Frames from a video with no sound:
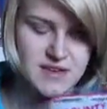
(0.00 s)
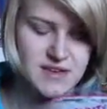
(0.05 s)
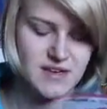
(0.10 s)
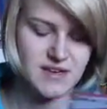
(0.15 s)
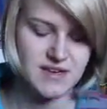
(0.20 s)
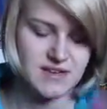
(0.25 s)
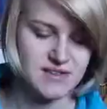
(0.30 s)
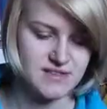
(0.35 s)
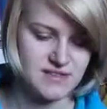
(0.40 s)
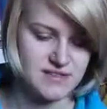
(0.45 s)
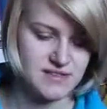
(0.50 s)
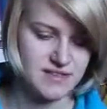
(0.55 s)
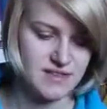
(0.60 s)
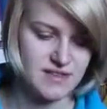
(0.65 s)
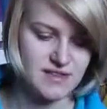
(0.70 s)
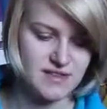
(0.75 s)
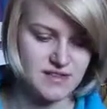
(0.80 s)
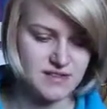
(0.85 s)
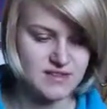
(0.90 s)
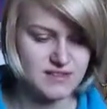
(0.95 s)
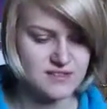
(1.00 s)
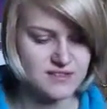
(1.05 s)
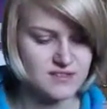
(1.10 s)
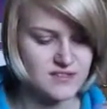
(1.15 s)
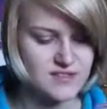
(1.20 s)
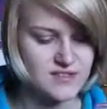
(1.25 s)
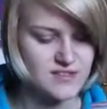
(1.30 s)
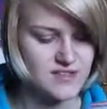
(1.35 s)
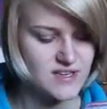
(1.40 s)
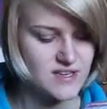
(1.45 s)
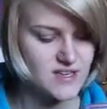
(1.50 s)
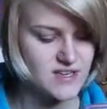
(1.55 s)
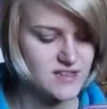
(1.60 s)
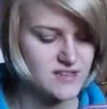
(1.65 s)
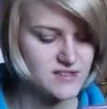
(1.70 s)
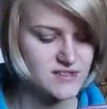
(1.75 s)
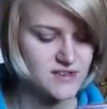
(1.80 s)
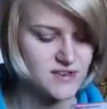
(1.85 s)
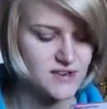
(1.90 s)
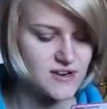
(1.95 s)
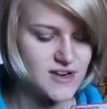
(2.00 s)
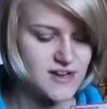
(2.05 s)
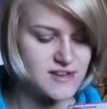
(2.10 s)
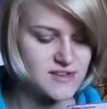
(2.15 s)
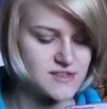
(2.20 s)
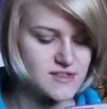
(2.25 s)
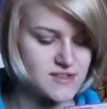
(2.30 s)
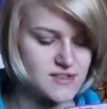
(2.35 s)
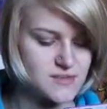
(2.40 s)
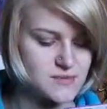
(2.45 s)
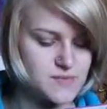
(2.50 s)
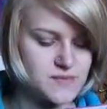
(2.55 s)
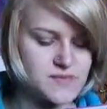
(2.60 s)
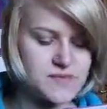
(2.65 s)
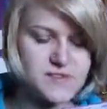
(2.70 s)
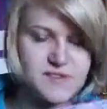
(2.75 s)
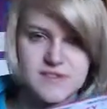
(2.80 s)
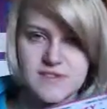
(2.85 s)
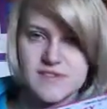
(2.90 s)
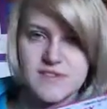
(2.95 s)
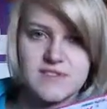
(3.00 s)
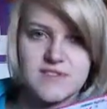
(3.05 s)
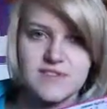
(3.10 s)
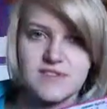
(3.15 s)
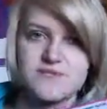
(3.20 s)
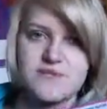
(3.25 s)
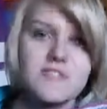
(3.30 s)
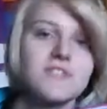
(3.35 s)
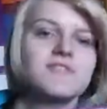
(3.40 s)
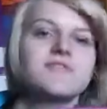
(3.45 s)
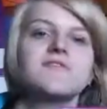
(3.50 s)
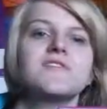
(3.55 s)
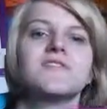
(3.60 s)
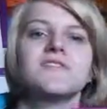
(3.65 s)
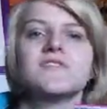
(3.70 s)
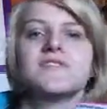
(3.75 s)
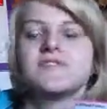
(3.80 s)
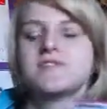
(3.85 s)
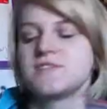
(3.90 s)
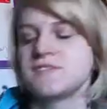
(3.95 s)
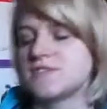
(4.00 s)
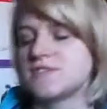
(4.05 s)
And it's, and he's her ex-husband. It's really, really good.